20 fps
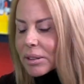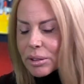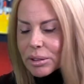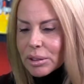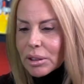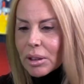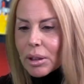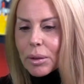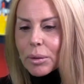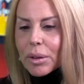years
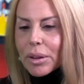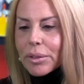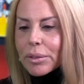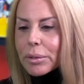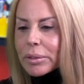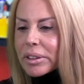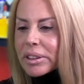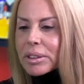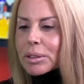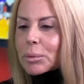ago, and the
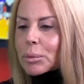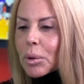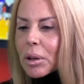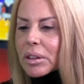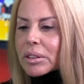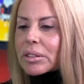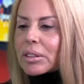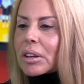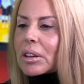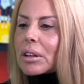reason
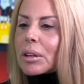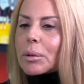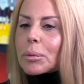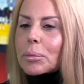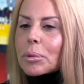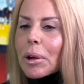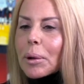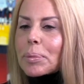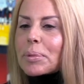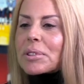was
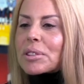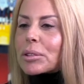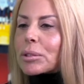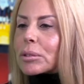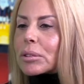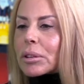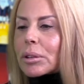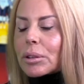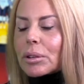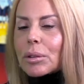prep is,
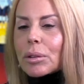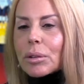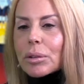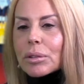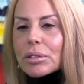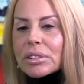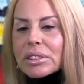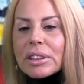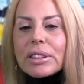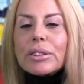
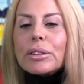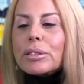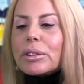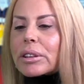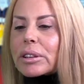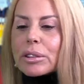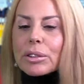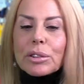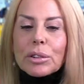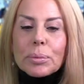senior
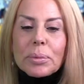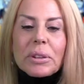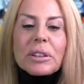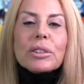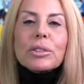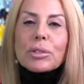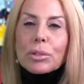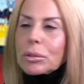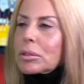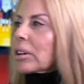year should be
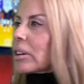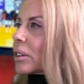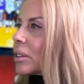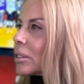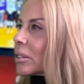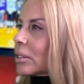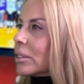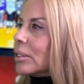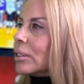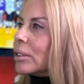enjoyed.
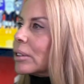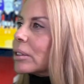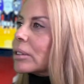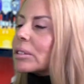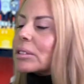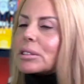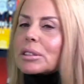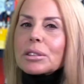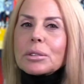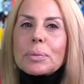Senior year
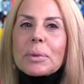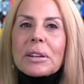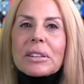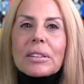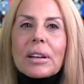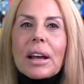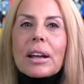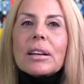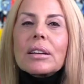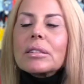is a
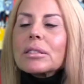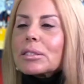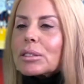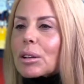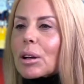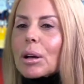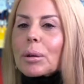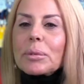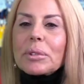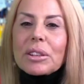spectacular
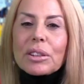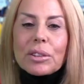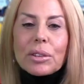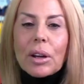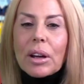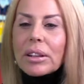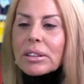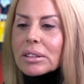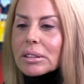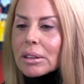time in a
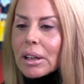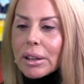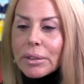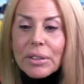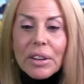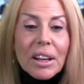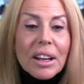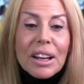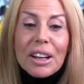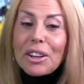child's life.
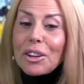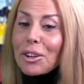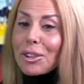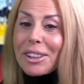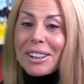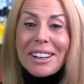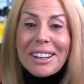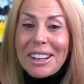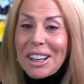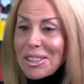You're
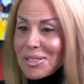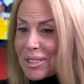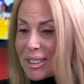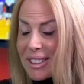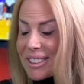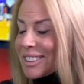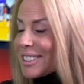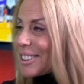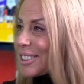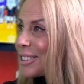only going to get
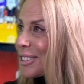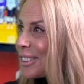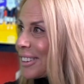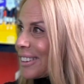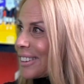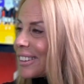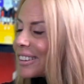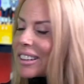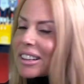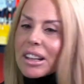one senior
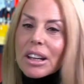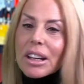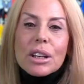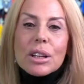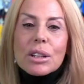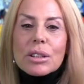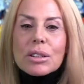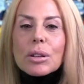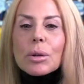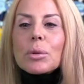year.
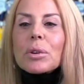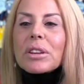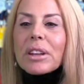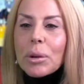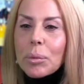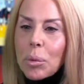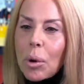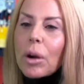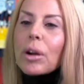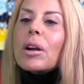So when they
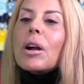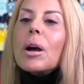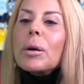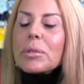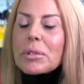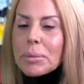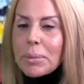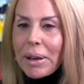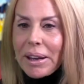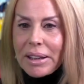were
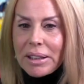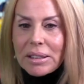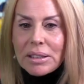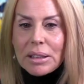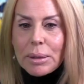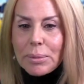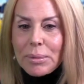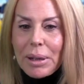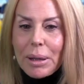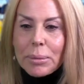coming back in
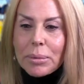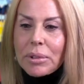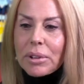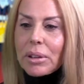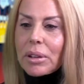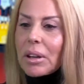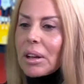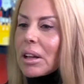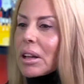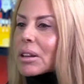
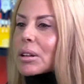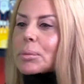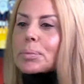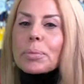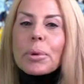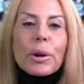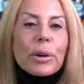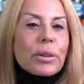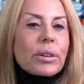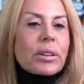September, the
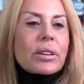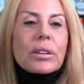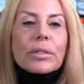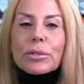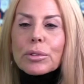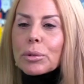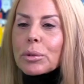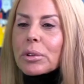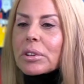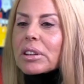burden of
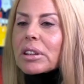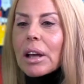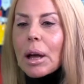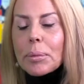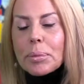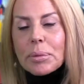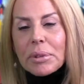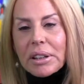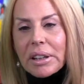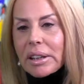doing the
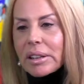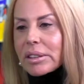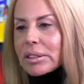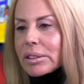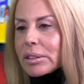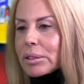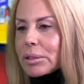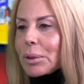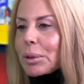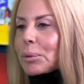
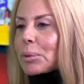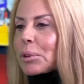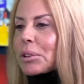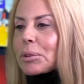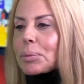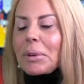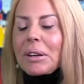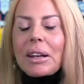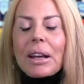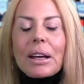applications,
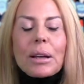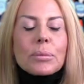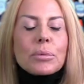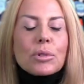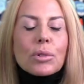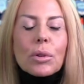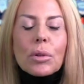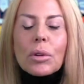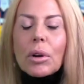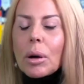which became
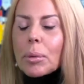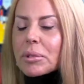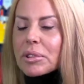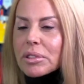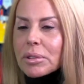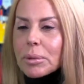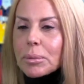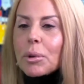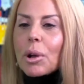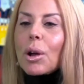so
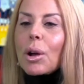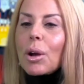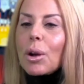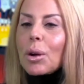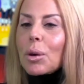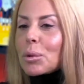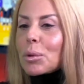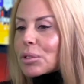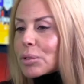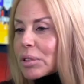cumbersome,
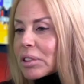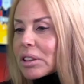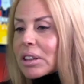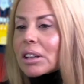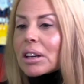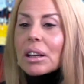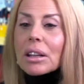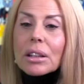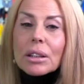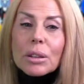was really
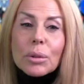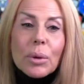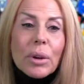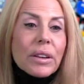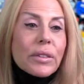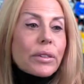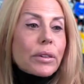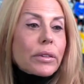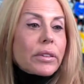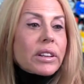getting in the way
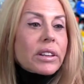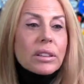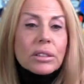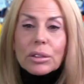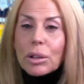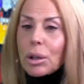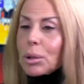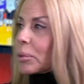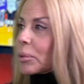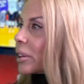of their English
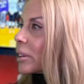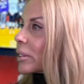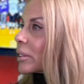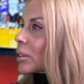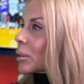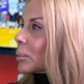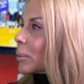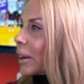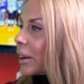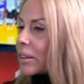homework and
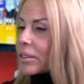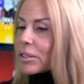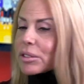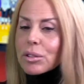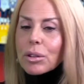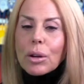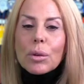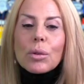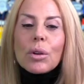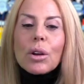their math.
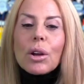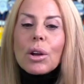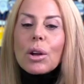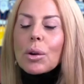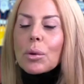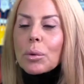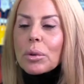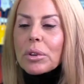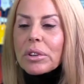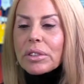So
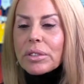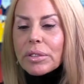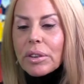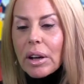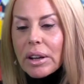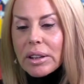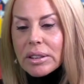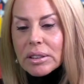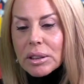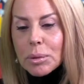we
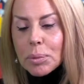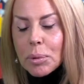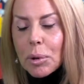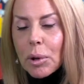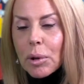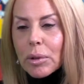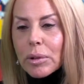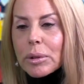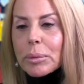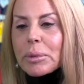devised this
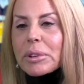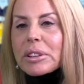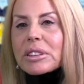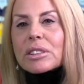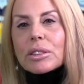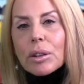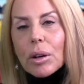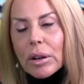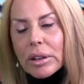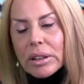program. We
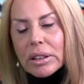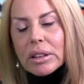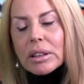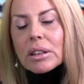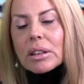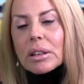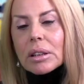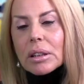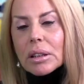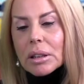
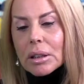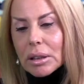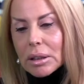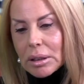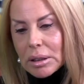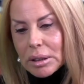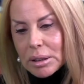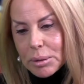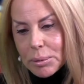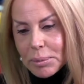started
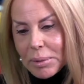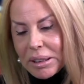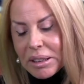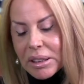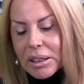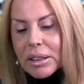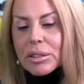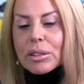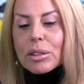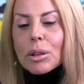it
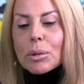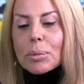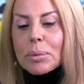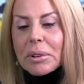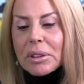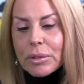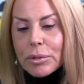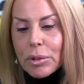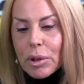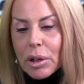many years ago, but
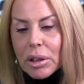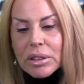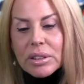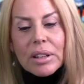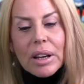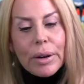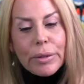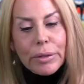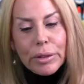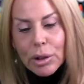it runs
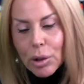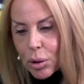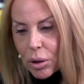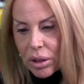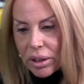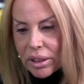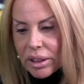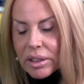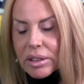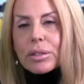every
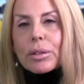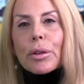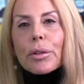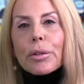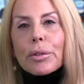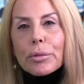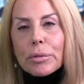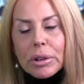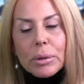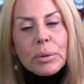August,
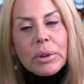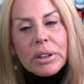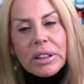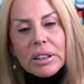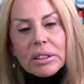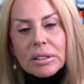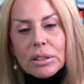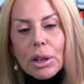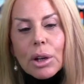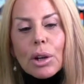3
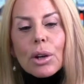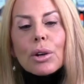weeks,